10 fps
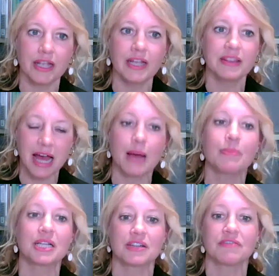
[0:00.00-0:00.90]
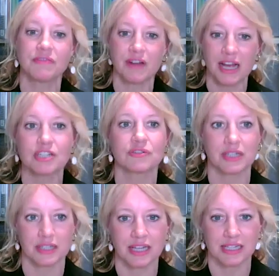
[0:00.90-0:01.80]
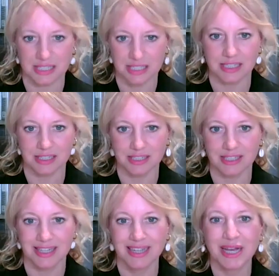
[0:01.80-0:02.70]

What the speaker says: in the habit of flattering their sitters,